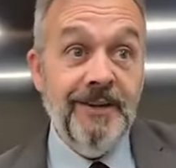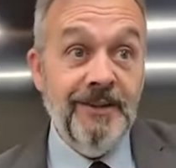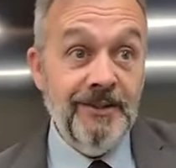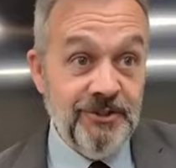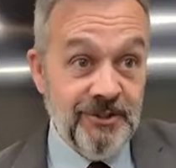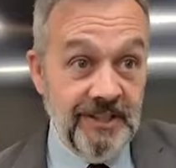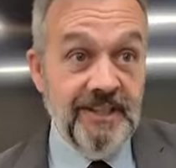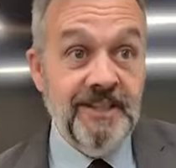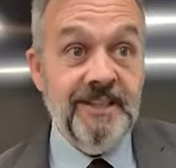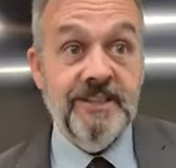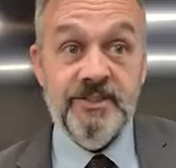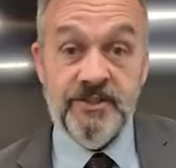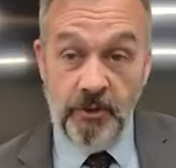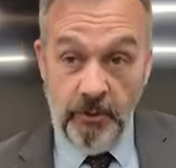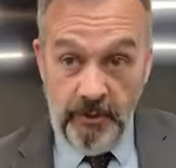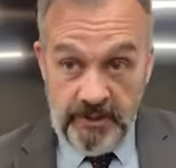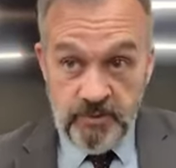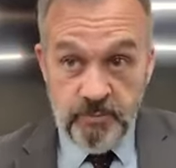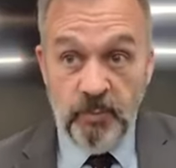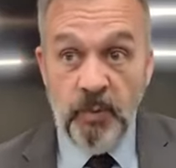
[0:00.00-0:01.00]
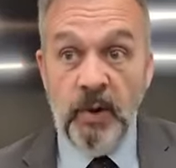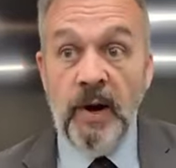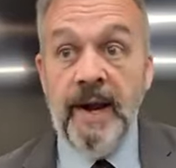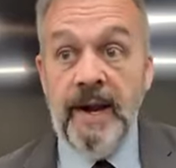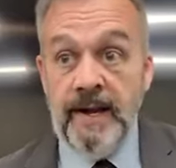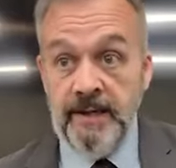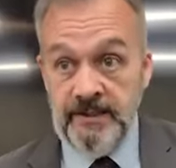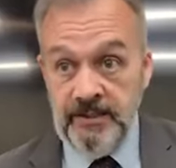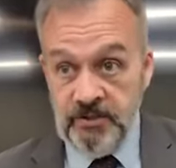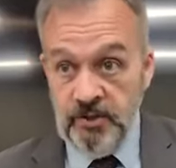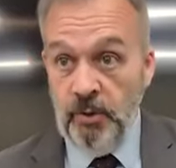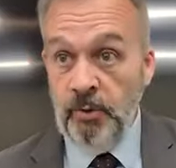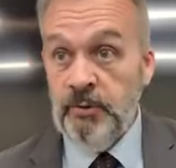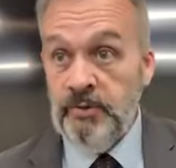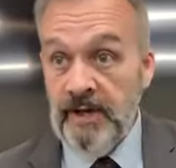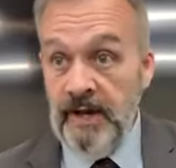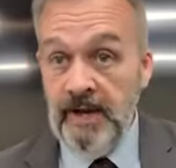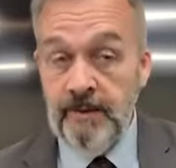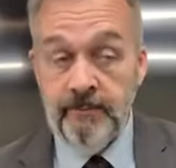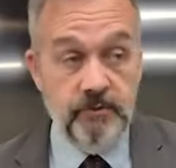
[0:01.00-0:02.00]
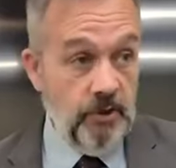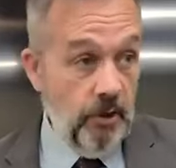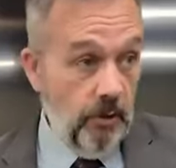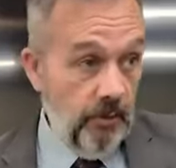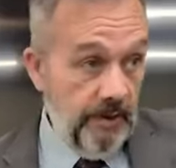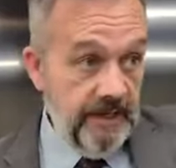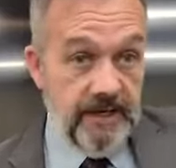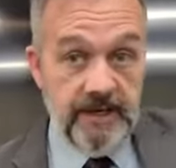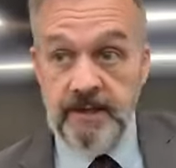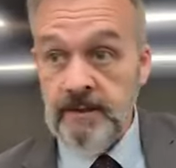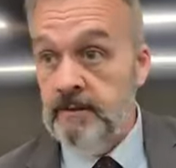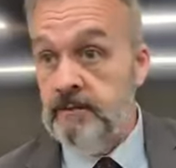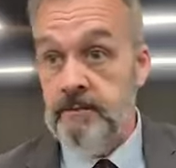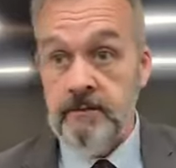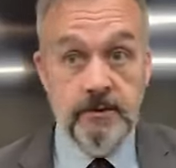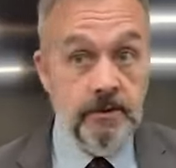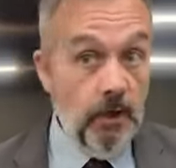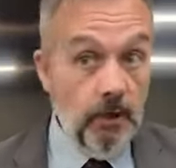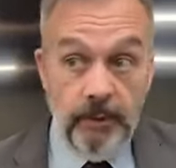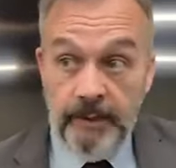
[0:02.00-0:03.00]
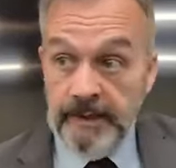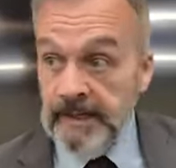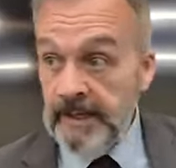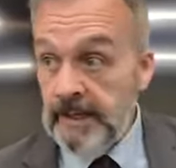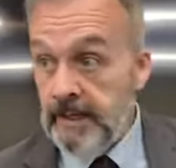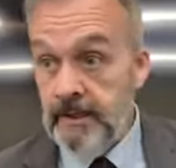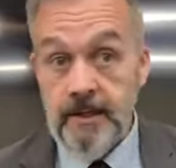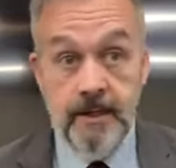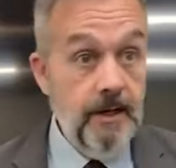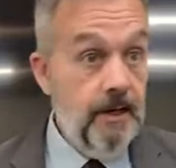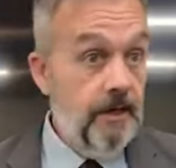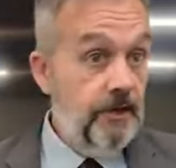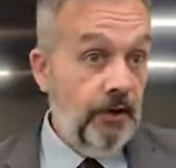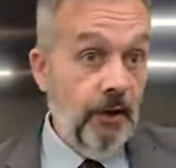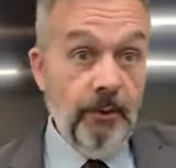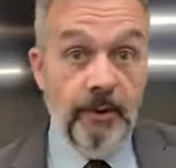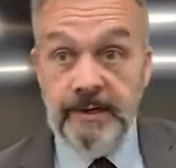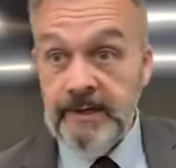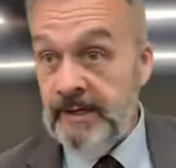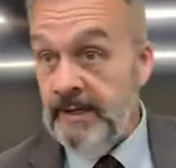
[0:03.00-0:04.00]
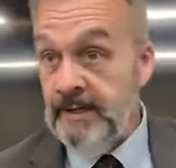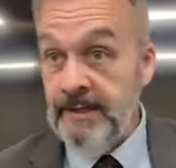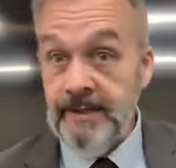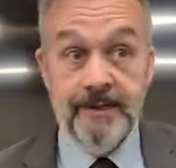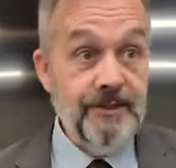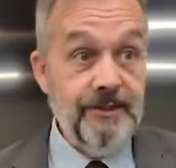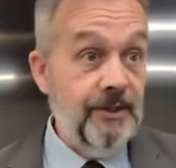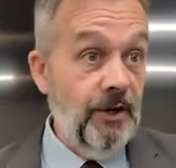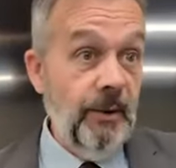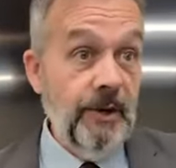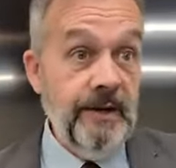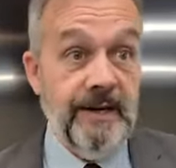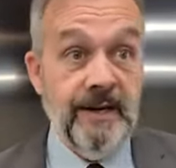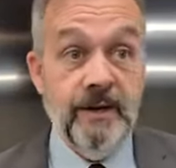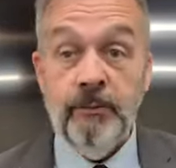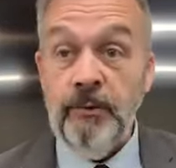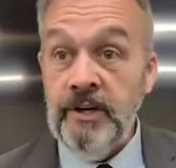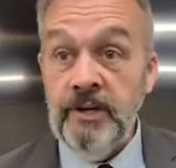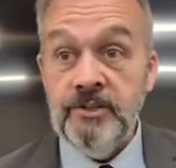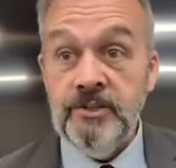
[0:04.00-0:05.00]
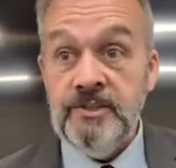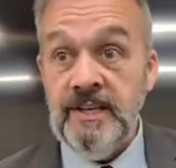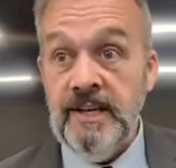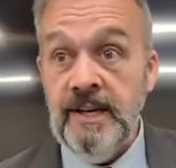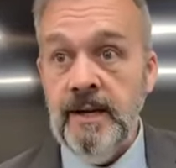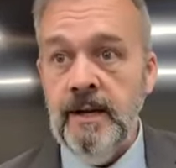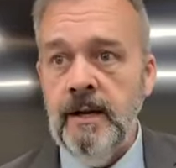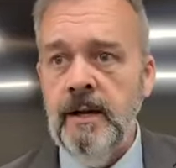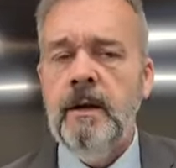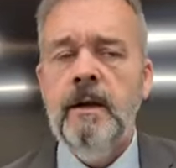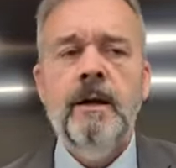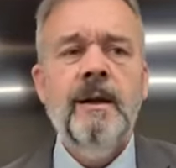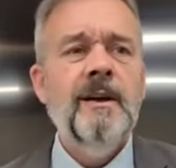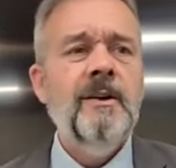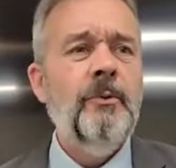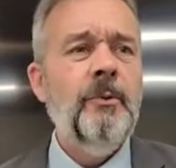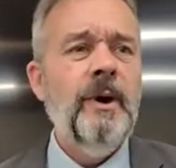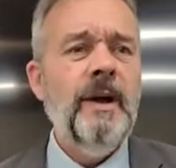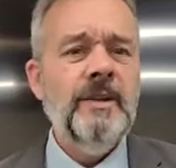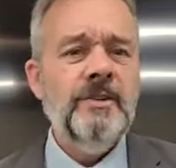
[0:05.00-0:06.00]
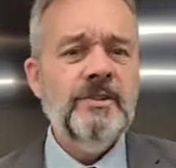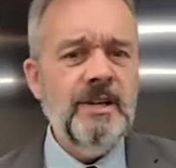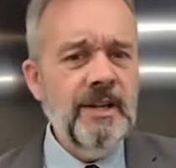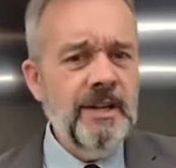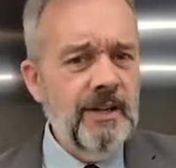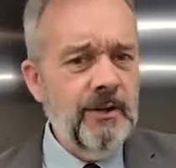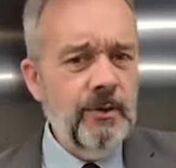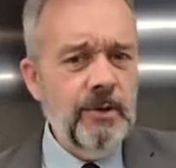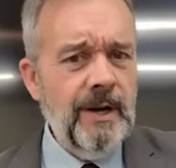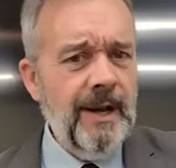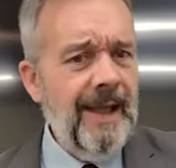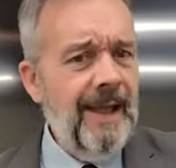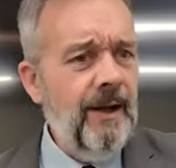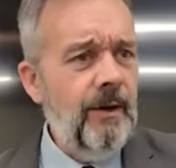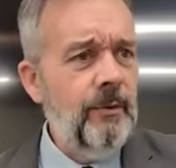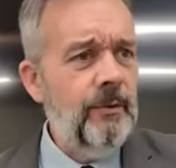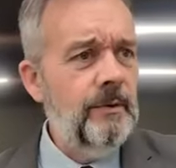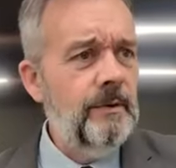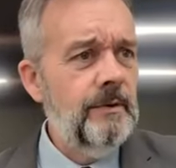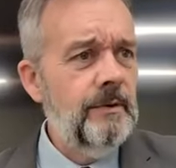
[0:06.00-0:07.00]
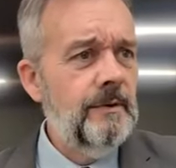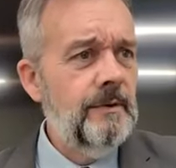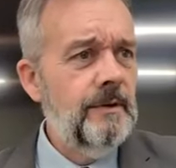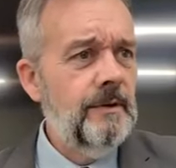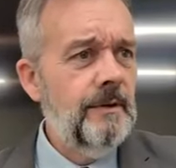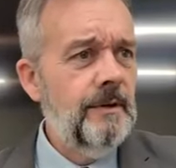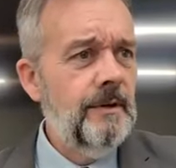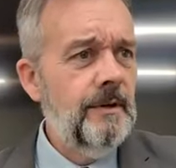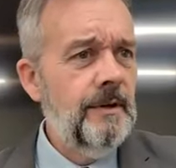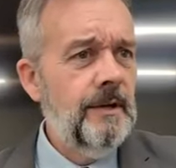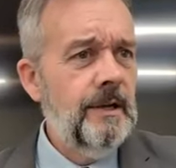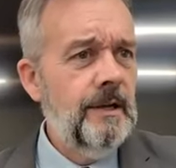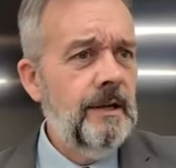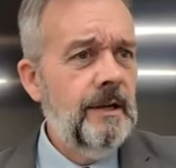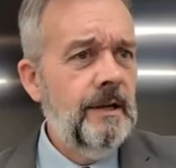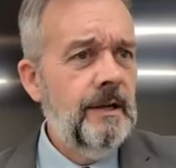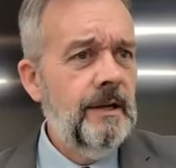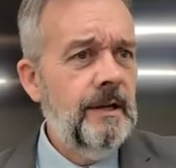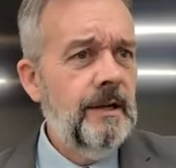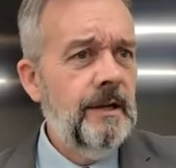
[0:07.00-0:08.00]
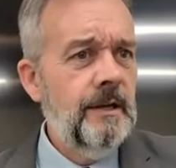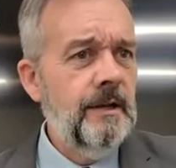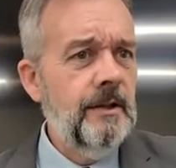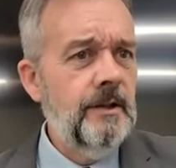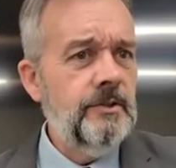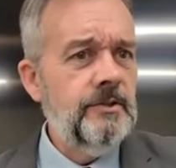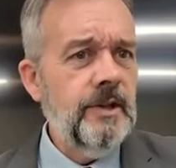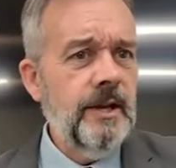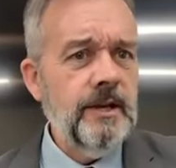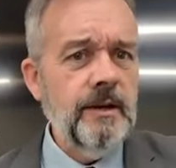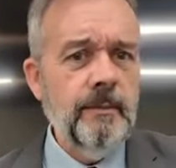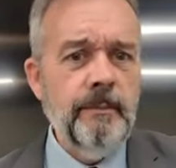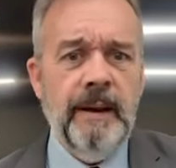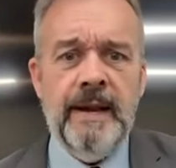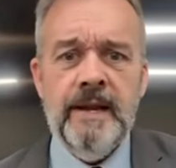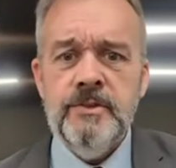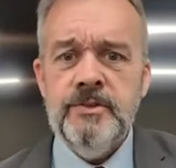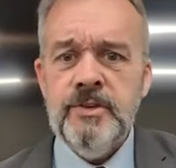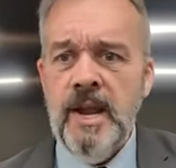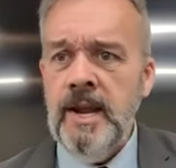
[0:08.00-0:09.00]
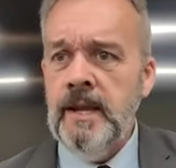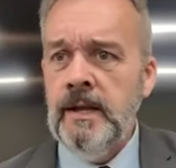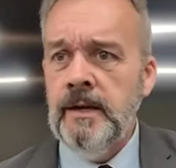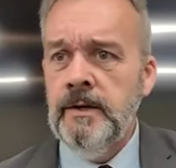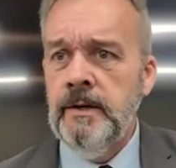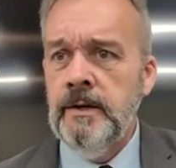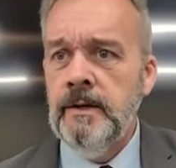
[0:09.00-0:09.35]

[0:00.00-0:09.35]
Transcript: You see this. So he's praying this whole time. Go again, go again, go again, go again. What do you see? Well, I see a little cloud. It looks like a man's hand.